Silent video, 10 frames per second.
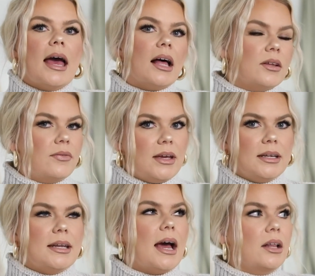
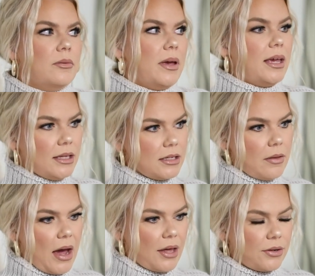elevated element into the
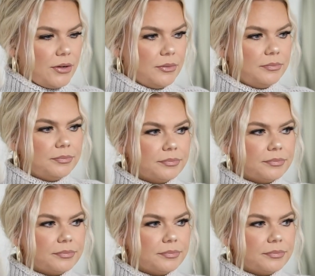bathroom.